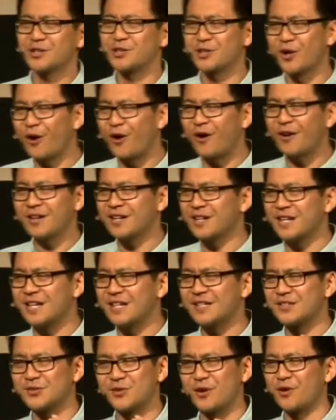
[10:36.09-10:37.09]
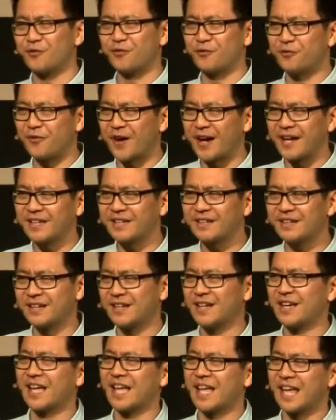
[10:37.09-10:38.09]
God is not fake.
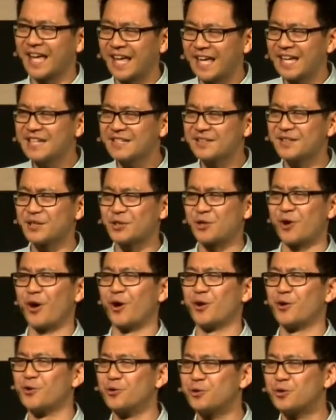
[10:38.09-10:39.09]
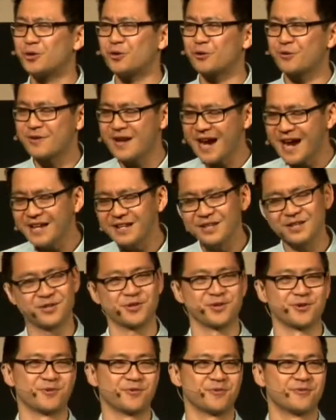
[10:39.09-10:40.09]
He's the God who created
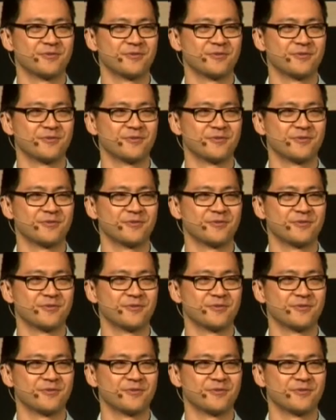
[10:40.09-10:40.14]
you.